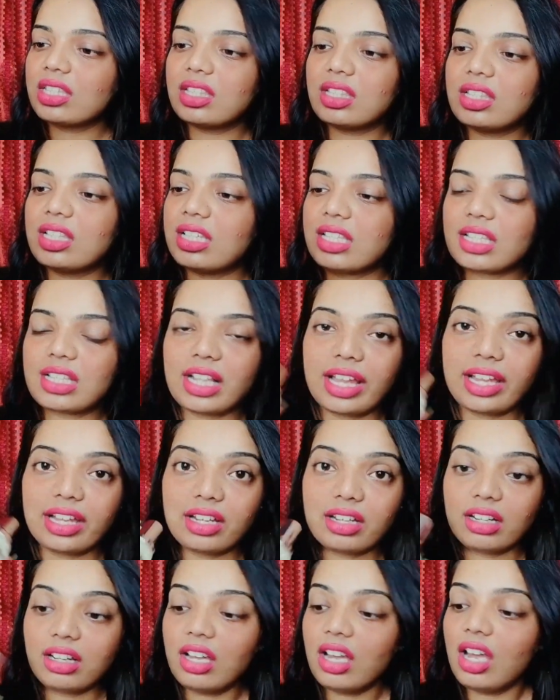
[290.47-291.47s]
this is like
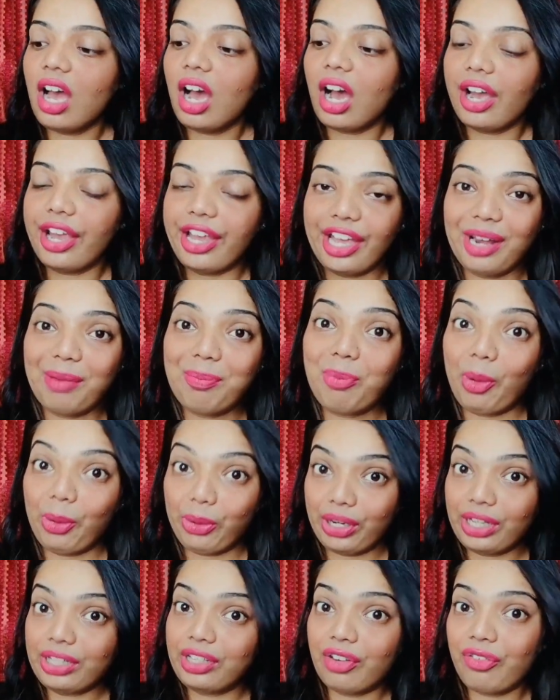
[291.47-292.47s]
a hair
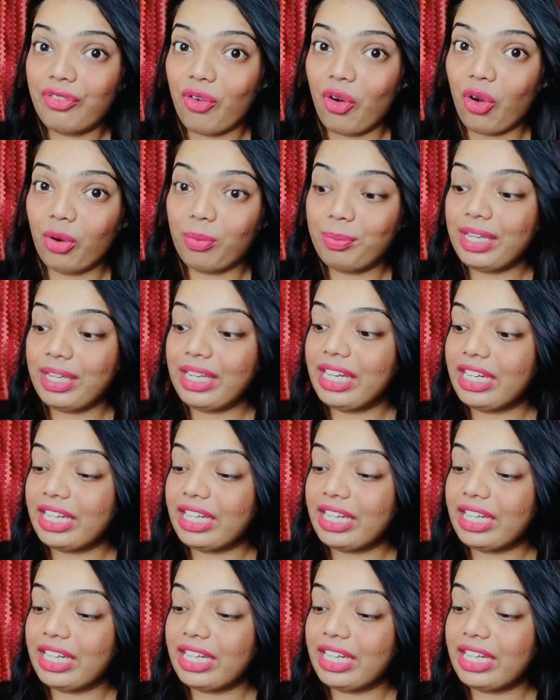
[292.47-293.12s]
protector for me.